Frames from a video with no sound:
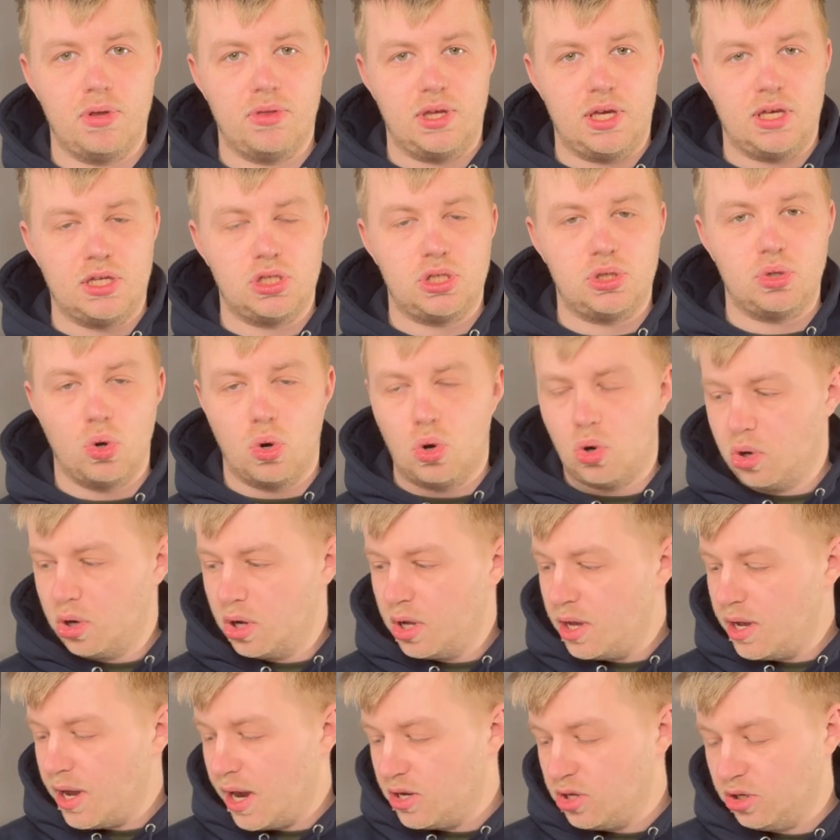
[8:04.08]
the store,
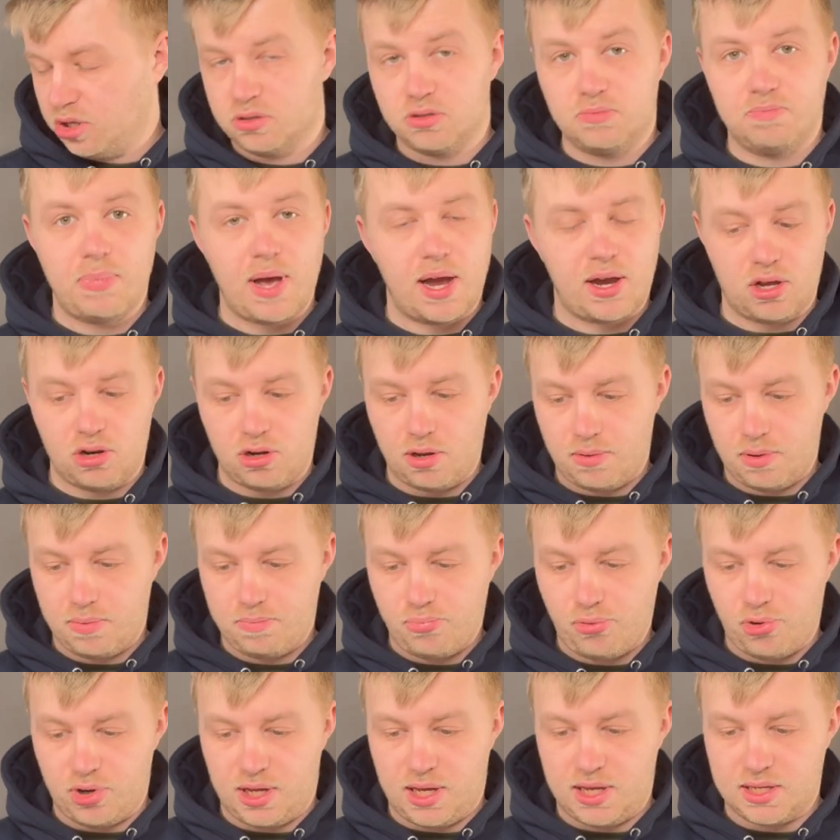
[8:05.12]
and you can back it up
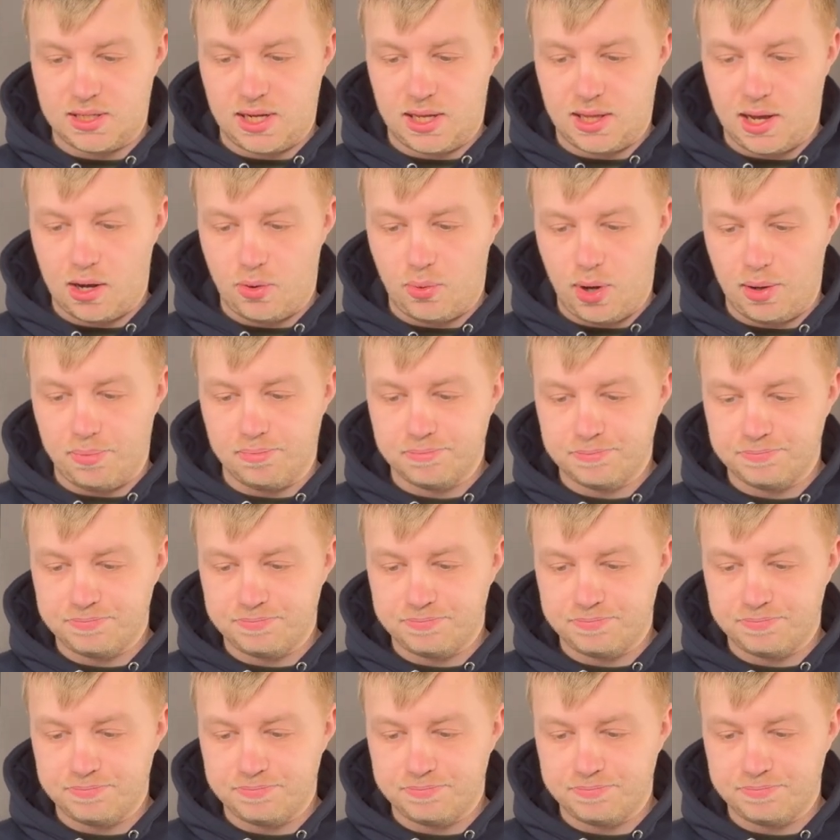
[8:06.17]
pretty easily that way.